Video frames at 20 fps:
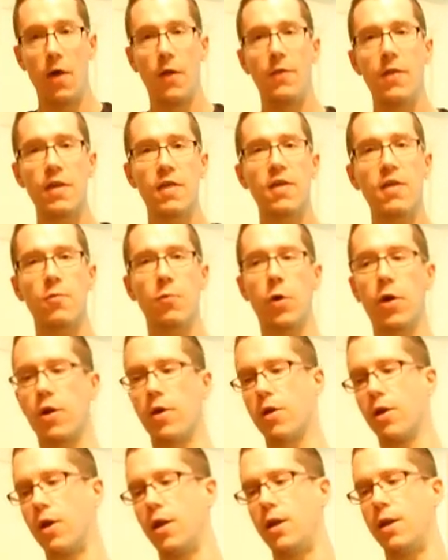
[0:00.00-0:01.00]
This is what
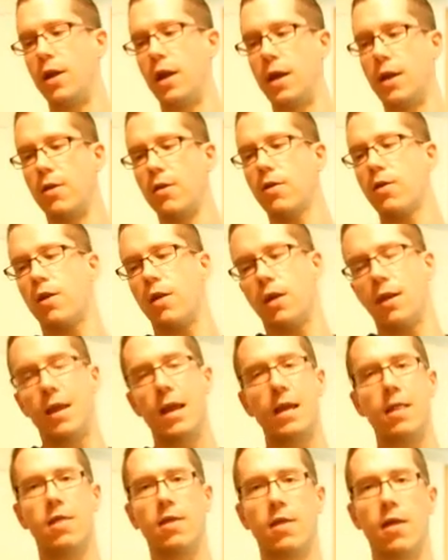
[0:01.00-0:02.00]
you're going to need. You're going to
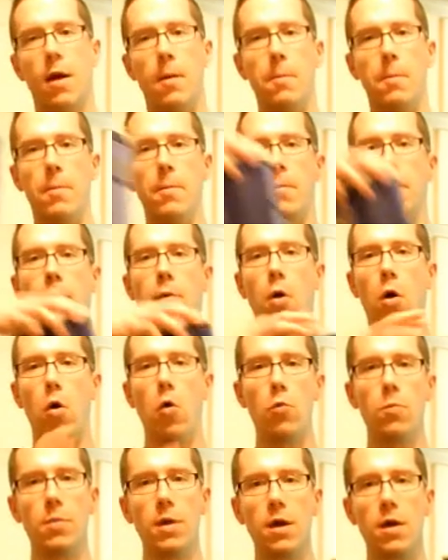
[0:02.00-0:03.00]
need some
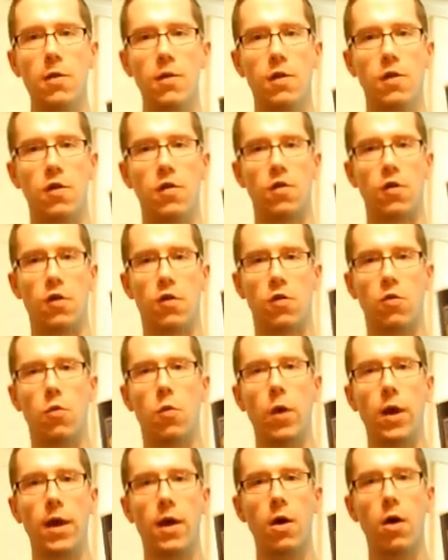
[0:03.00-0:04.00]
oatmeal. This is just
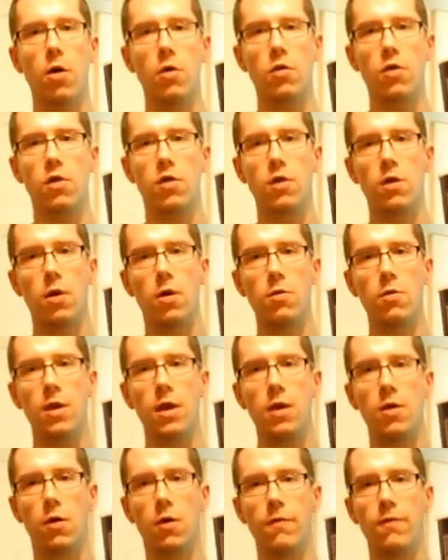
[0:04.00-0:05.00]
quick oats. You don't
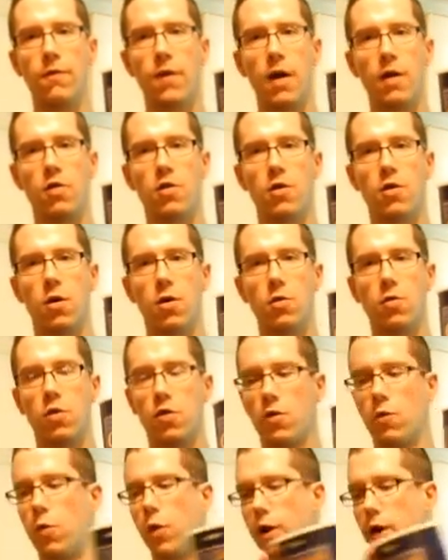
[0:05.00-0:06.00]
need old-fashioned
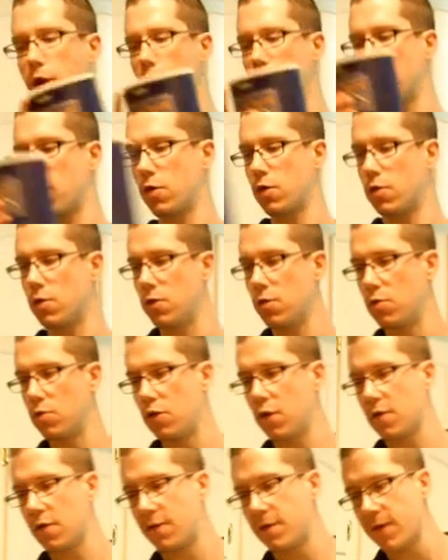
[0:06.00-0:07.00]
oats. Quick oats will do
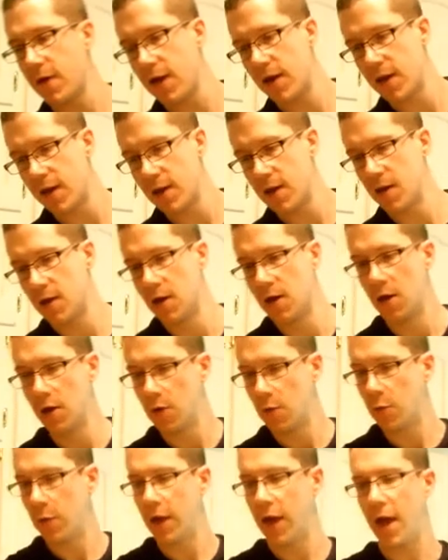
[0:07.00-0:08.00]
just fine.
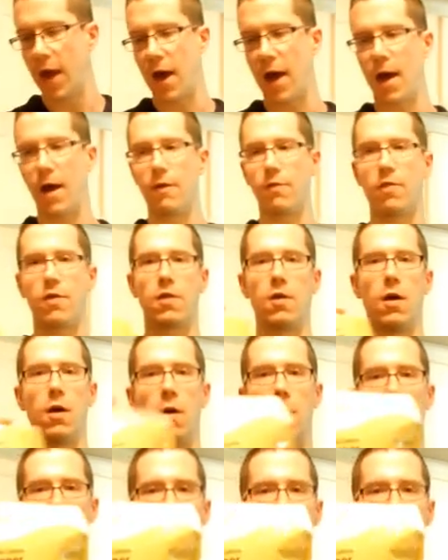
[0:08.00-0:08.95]
We have some